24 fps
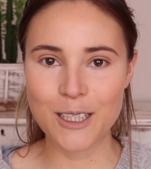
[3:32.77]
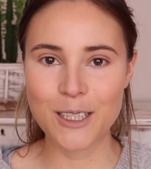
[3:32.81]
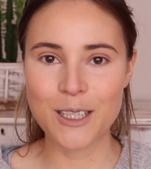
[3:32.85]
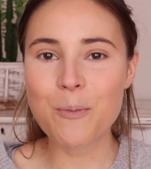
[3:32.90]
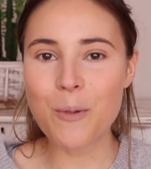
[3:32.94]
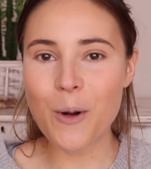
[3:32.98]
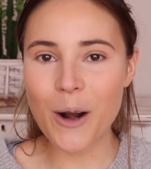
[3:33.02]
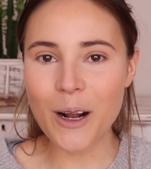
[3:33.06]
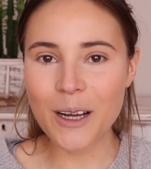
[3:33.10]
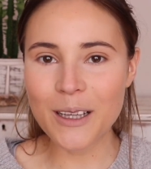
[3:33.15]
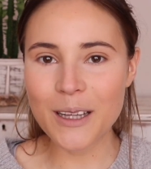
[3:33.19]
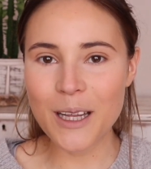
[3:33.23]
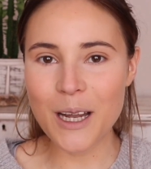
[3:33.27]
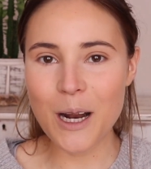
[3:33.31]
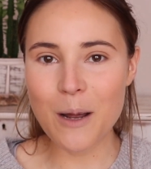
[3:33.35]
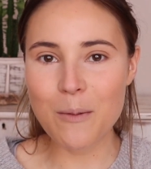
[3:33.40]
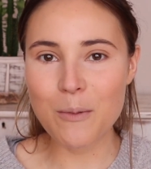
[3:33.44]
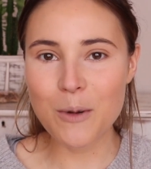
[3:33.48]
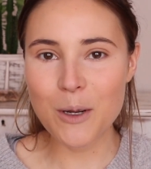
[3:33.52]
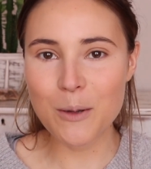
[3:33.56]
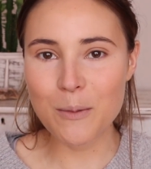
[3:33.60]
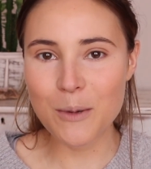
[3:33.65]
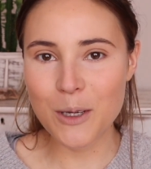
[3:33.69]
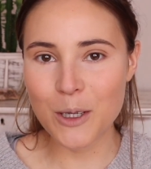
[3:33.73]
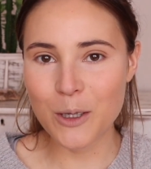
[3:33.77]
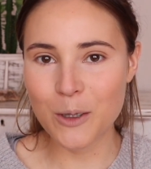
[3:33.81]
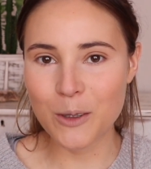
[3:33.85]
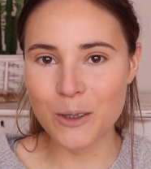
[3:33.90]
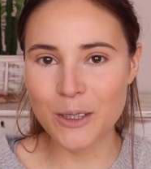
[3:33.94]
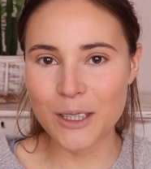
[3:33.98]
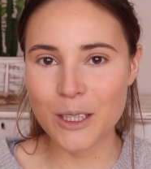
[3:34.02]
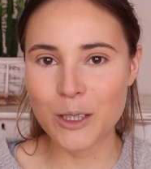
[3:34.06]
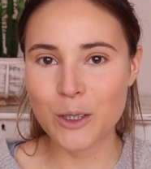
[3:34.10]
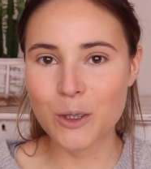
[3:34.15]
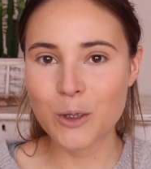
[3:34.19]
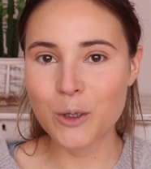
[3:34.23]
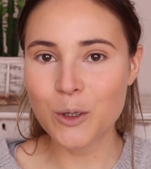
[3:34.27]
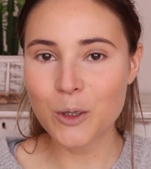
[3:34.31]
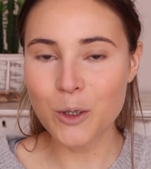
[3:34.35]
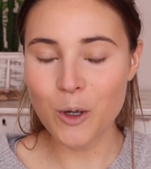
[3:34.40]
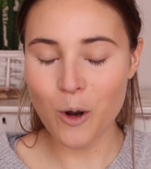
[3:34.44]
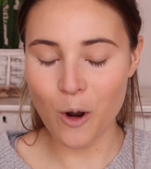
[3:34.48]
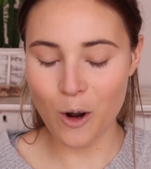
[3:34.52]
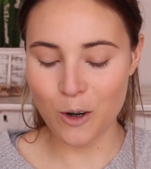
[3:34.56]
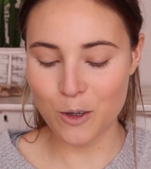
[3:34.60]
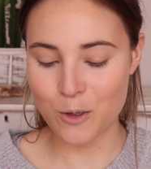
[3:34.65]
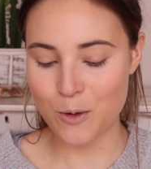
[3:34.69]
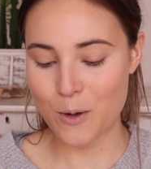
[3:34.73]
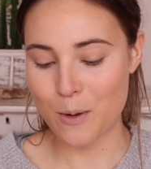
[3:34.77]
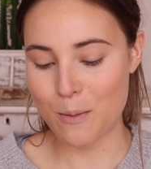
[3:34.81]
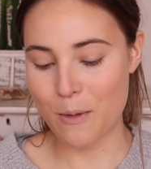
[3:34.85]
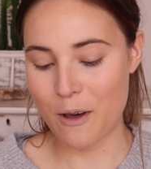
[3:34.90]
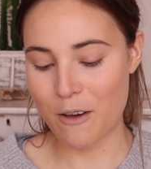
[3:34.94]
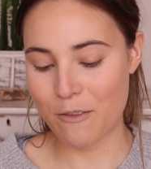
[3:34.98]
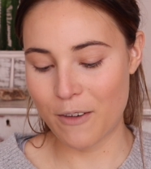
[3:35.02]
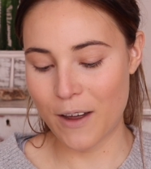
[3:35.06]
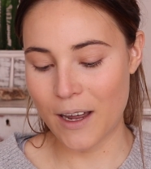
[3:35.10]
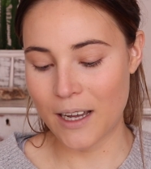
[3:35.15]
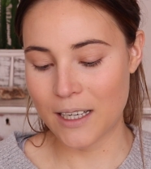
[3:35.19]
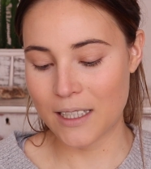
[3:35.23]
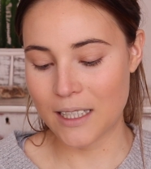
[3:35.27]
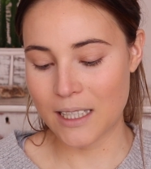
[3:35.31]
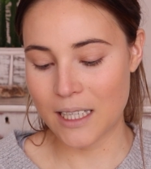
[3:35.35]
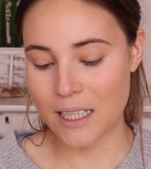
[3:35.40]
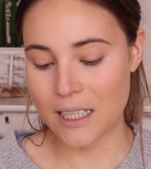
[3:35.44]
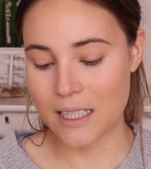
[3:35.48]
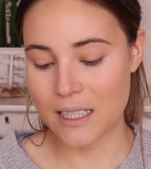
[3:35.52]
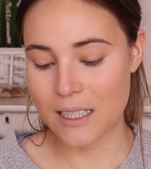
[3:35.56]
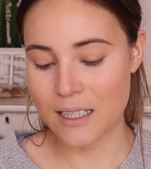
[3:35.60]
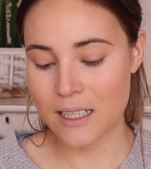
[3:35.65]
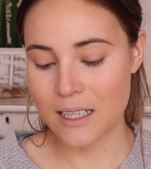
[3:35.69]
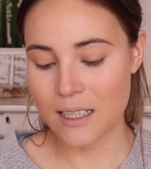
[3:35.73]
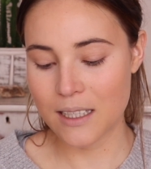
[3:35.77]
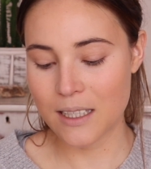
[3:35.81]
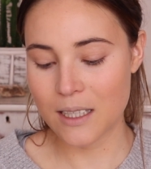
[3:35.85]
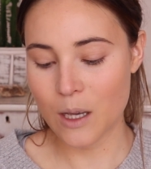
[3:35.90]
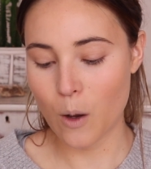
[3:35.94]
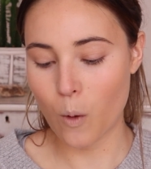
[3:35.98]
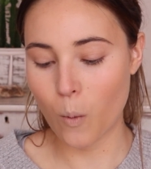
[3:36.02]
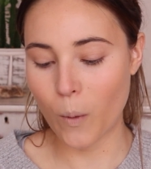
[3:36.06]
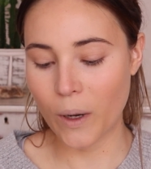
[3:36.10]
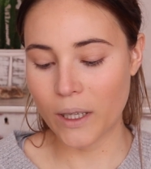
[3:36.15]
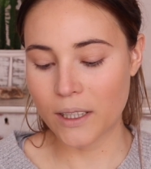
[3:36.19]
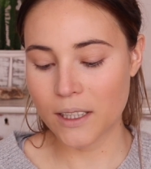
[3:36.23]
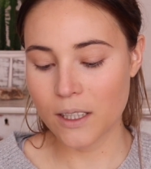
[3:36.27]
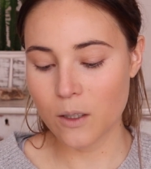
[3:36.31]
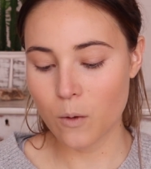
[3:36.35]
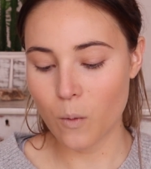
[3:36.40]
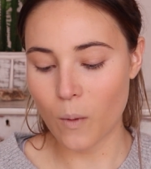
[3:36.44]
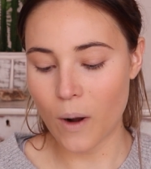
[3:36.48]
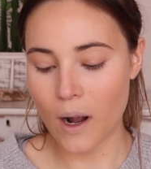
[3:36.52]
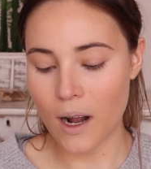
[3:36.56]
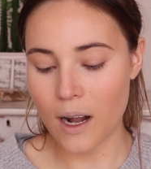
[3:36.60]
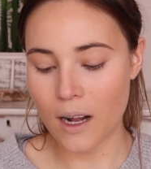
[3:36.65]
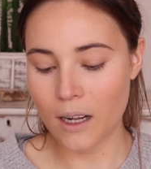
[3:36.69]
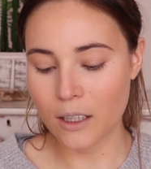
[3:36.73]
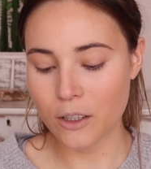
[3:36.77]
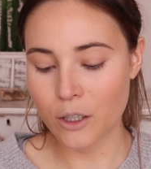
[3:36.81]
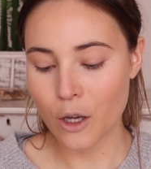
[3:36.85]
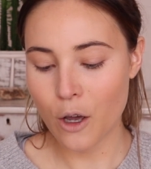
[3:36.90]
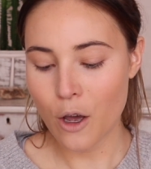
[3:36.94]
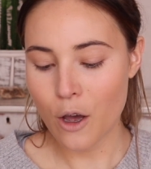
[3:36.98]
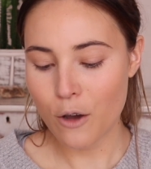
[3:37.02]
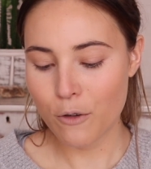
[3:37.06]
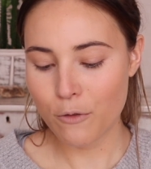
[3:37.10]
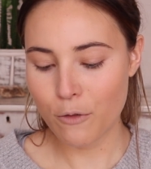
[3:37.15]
The product that I'm going to be using to contour my face is this Wet n Wild